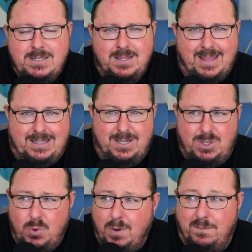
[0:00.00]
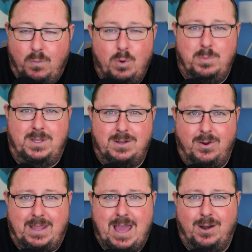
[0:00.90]
It's in like the two to four million
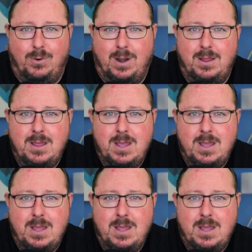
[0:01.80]
dollar category,